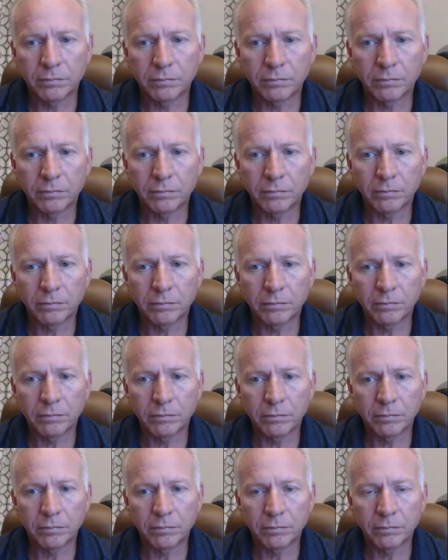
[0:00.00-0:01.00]

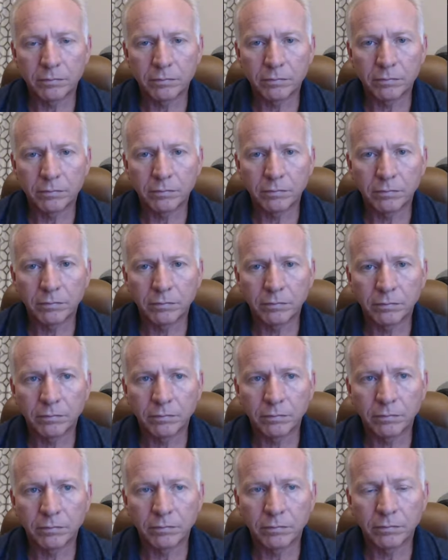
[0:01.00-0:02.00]

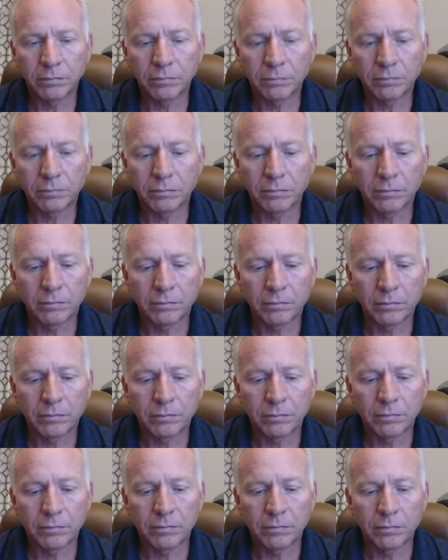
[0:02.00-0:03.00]

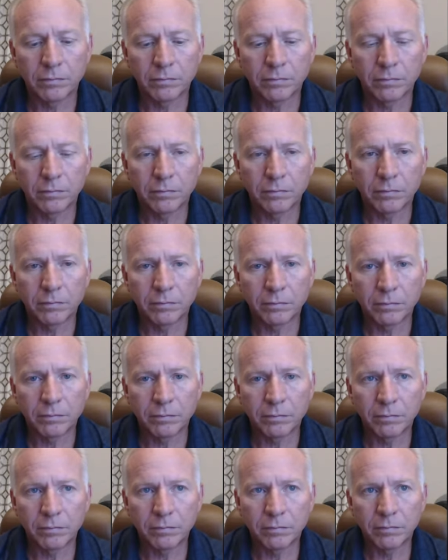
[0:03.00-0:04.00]

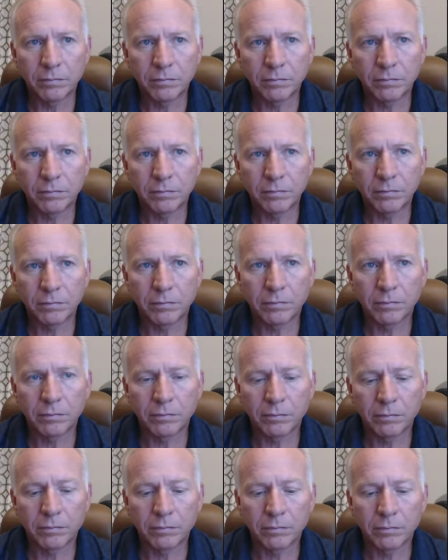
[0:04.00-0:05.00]

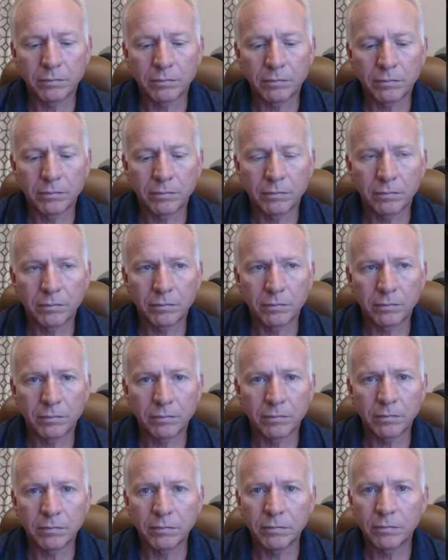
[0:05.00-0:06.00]

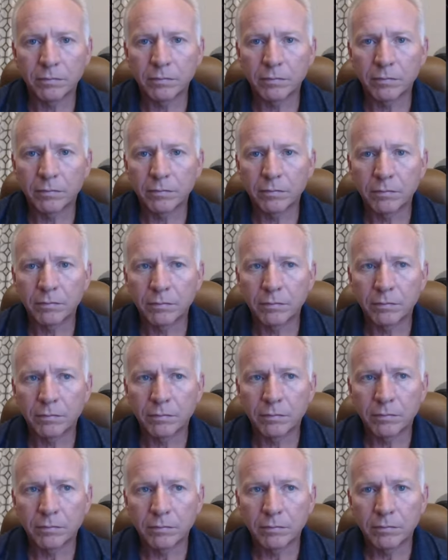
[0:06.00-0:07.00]

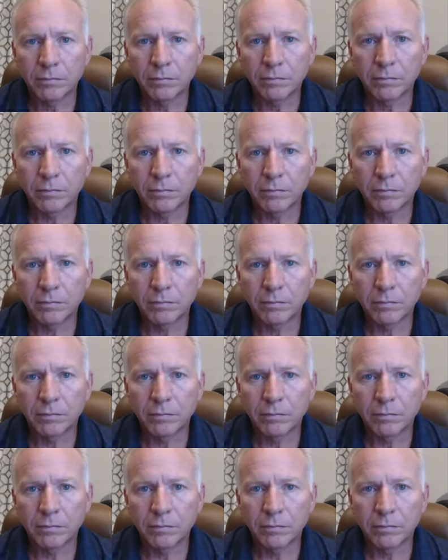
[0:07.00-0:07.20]
(silent)